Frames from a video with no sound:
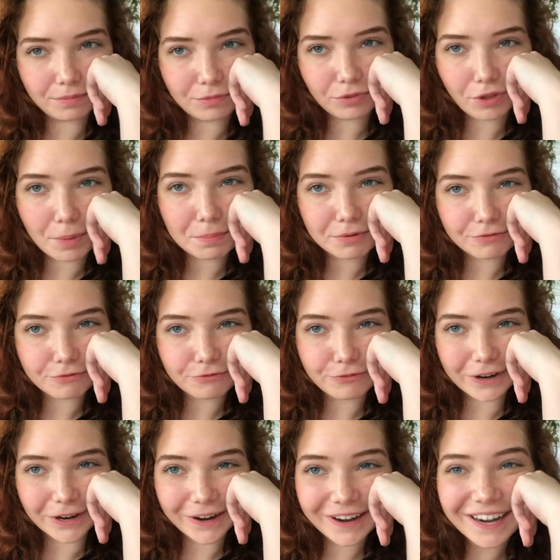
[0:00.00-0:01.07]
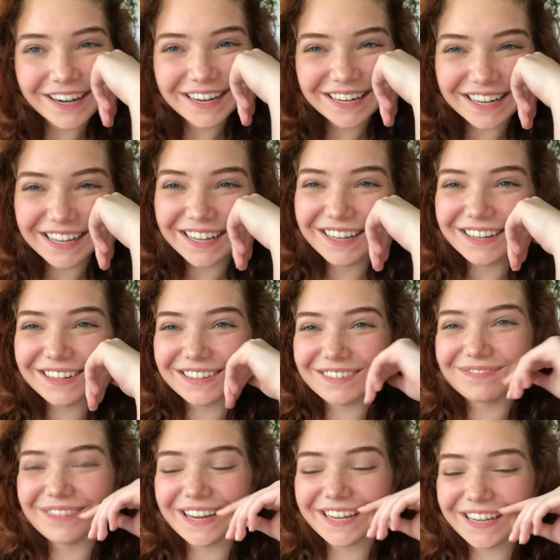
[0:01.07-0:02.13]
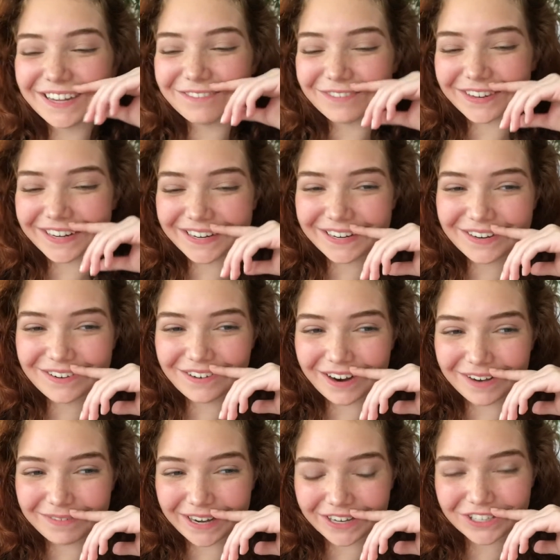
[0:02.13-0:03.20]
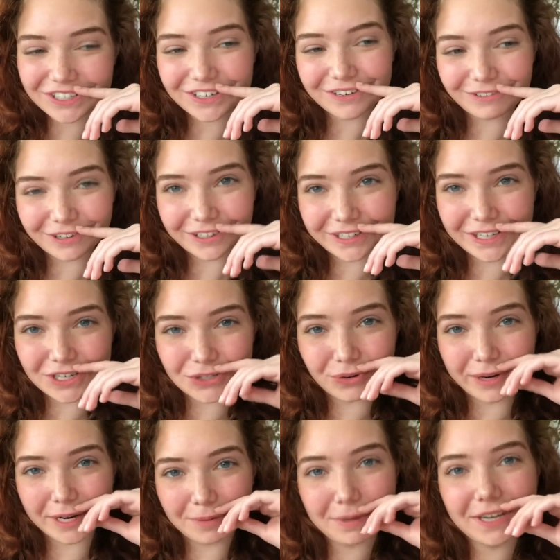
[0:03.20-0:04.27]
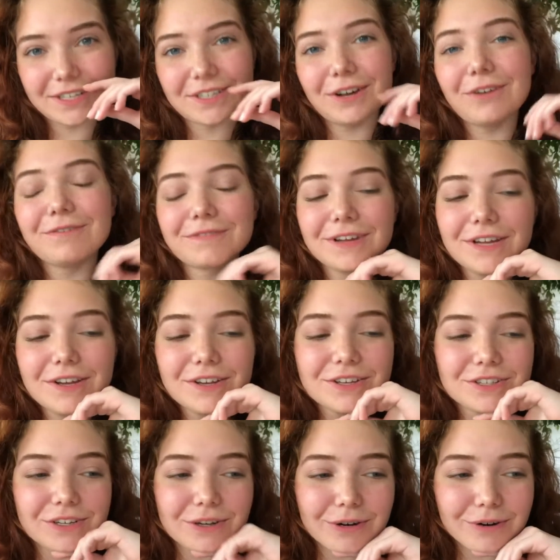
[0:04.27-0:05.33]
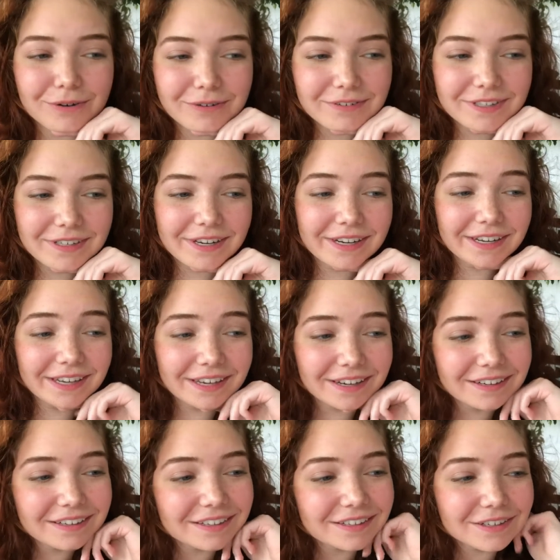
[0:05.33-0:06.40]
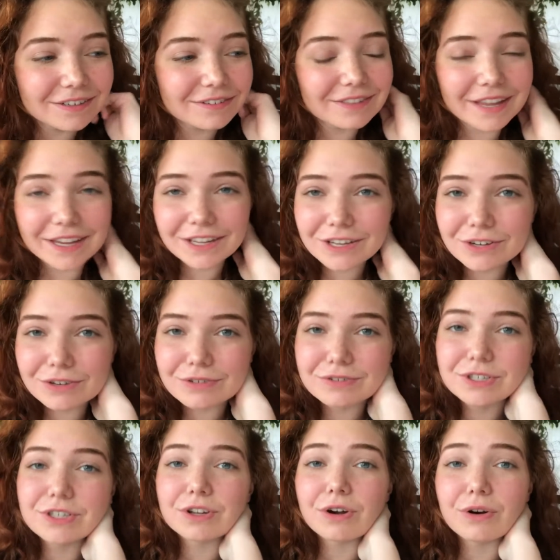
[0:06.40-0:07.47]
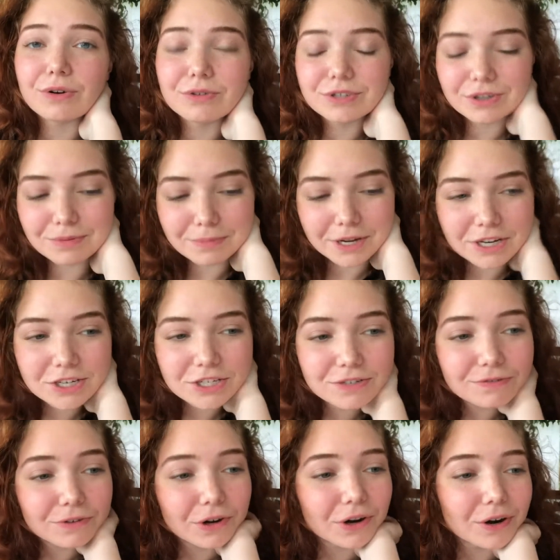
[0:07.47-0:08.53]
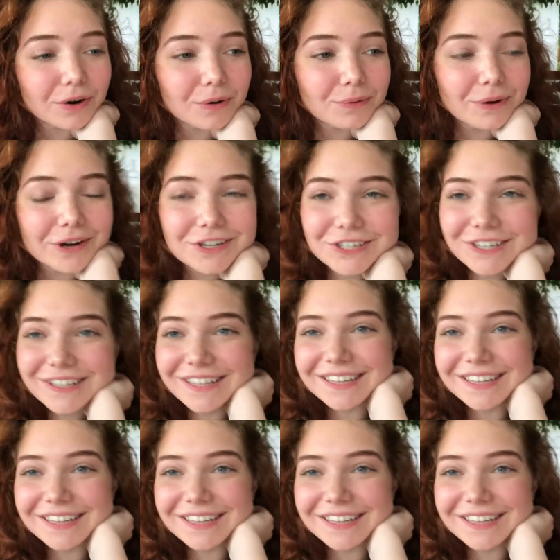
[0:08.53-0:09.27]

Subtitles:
lump of fear of making a video. I'm actually really enjoying myself. So again, thank you so much for watching